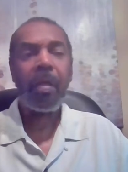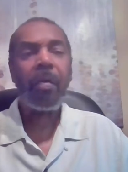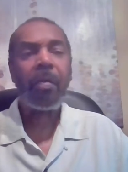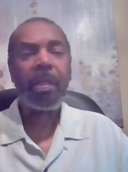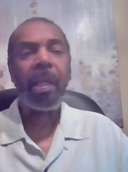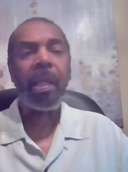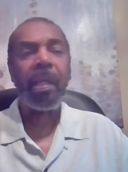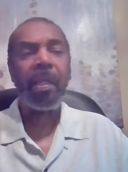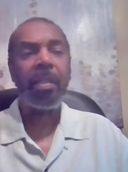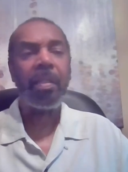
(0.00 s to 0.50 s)

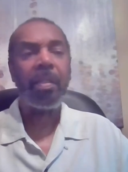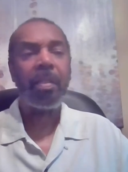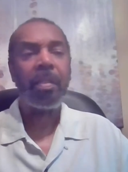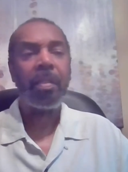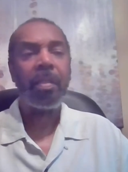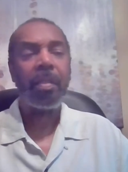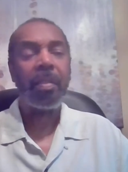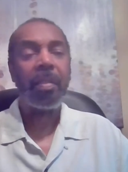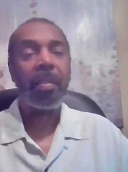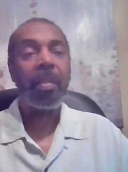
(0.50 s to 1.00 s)
Okay.
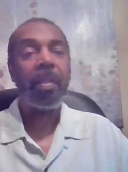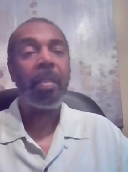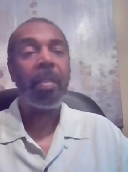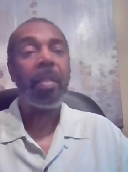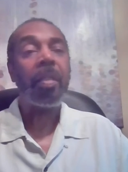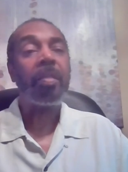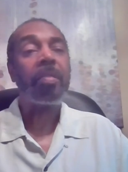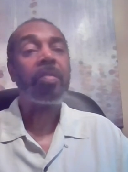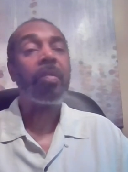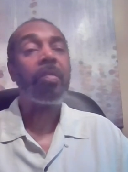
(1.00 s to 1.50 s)

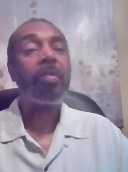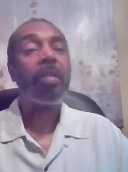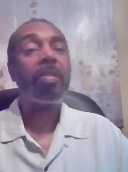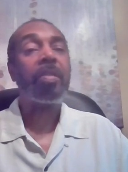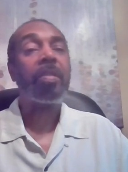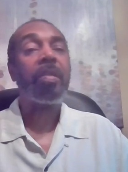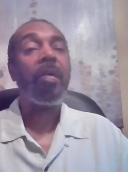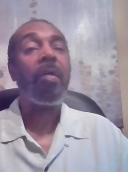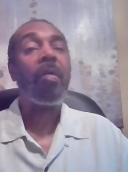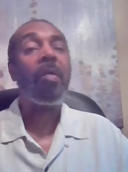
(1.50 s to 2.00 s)
So
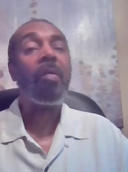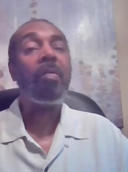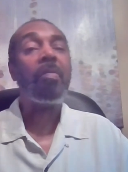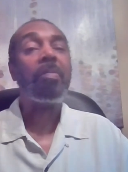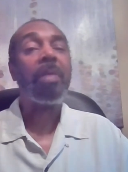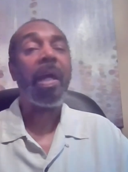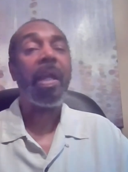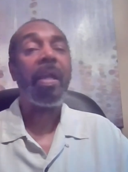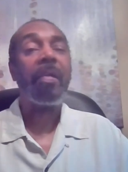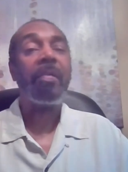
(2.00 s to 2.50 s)
does the home
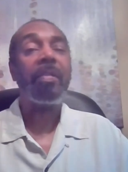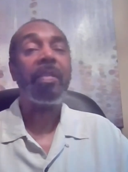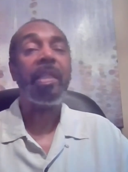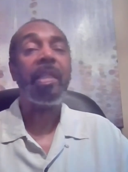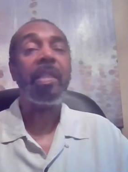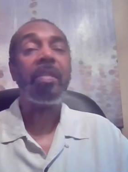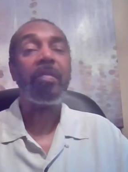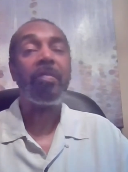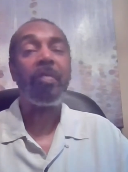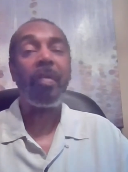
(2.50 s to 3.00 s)
buyer
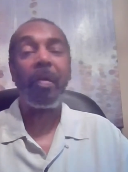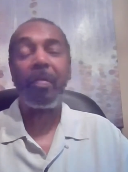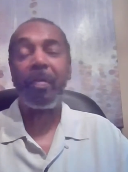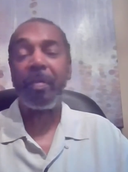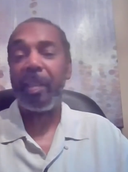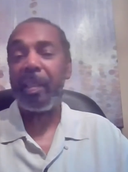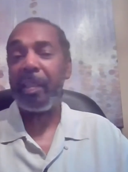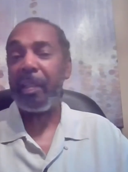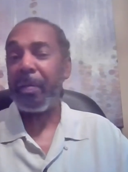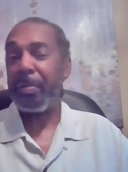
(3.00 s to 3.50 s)
need to work
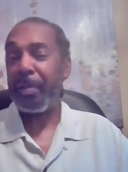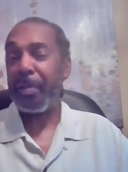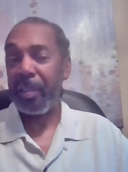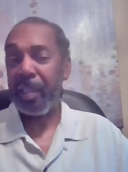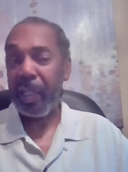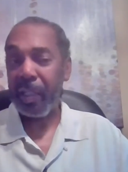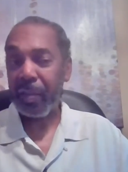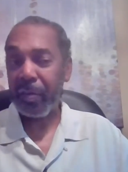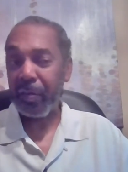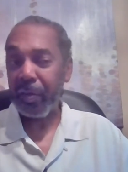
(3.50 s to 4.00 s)
with any
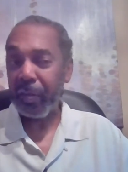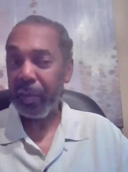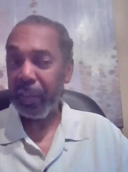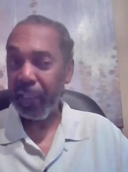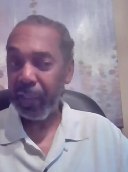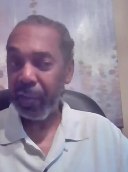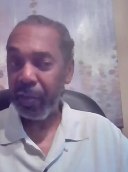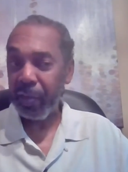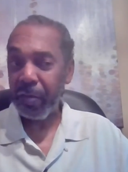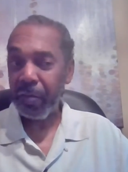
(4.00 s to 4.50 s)
particular
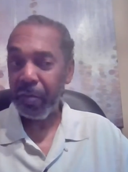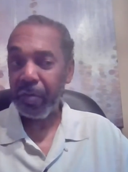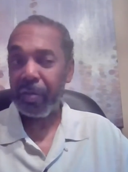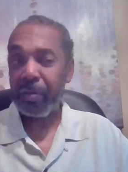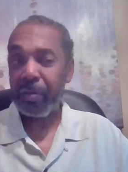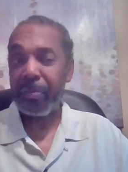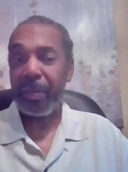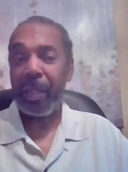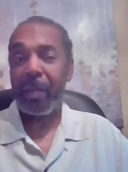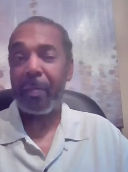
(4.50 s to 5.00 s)
lender
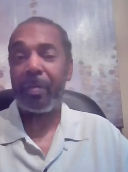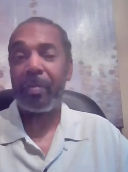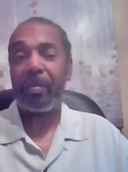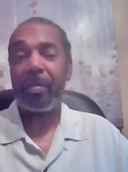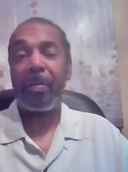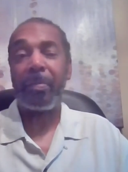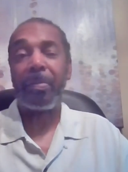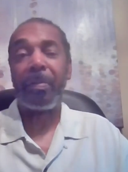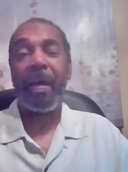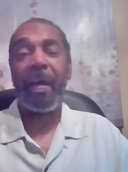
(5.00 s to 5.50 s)
to be able
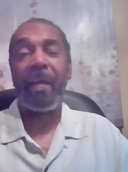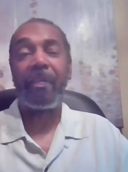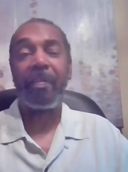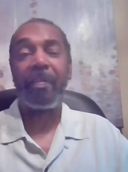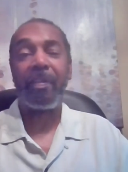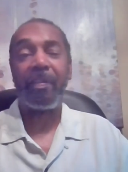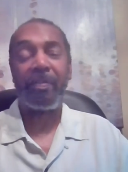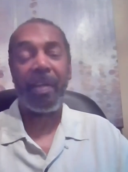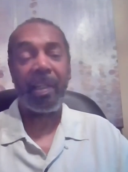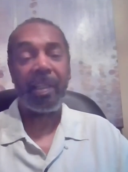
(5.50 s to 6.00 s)
to apply
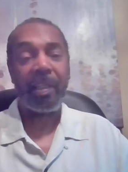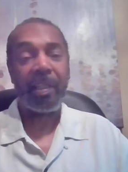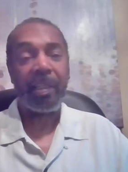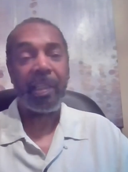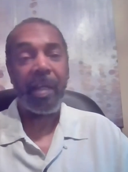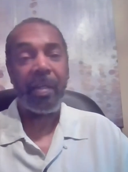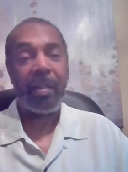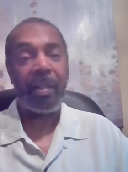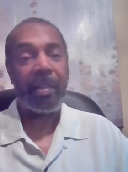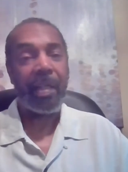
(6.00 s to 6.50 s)
for the Franklin
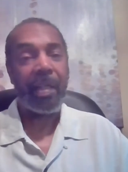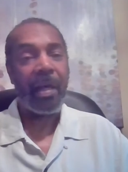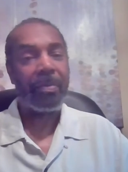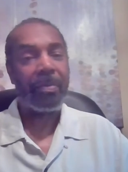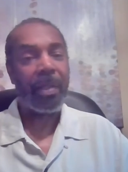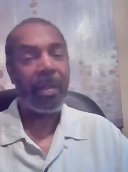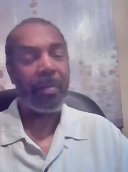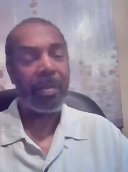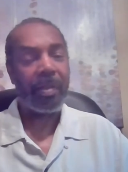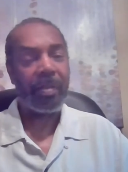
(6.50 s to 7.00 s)
County down
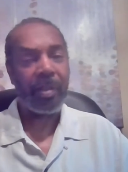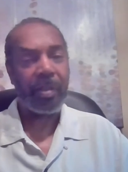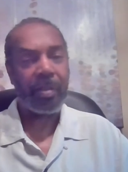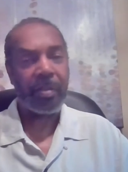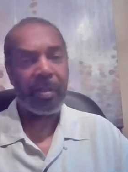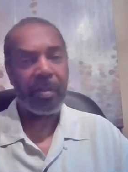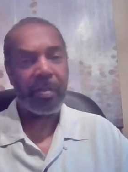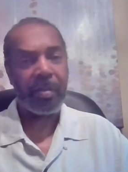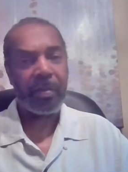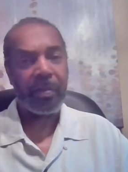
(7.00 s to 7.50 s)
payment
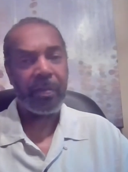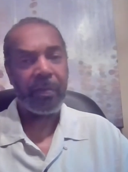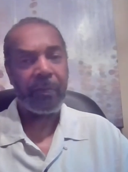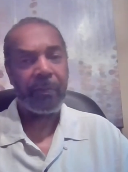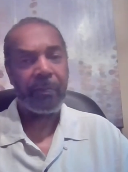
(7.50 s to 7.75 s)
assistance?